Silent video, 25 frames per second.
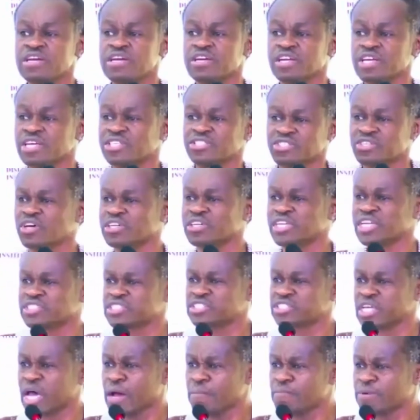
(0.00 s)
When you
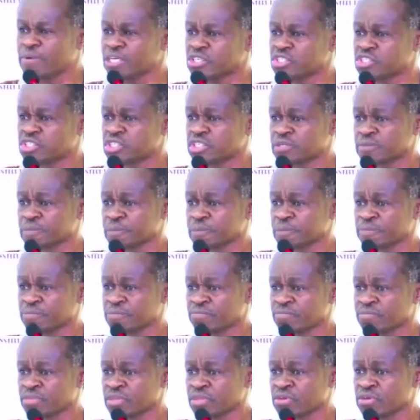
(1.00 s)
are talking
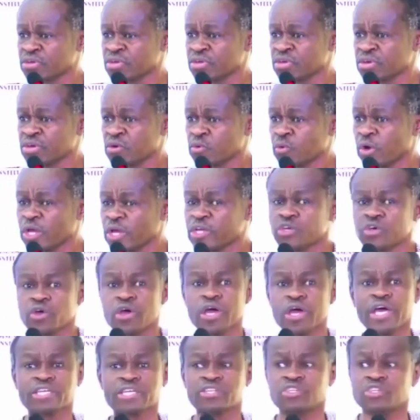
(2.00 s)
about the
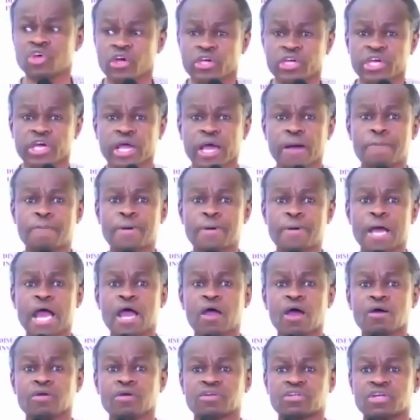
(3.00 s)
annual
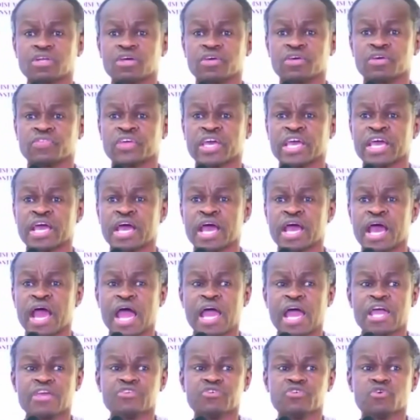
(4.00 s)
milestones,
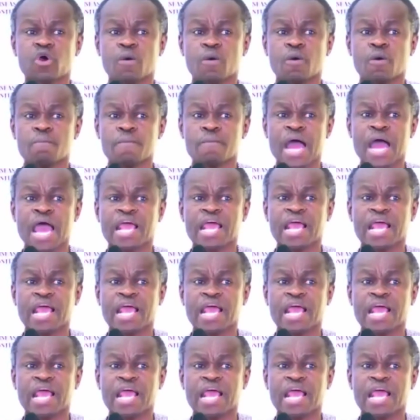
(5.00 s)
what do you tell the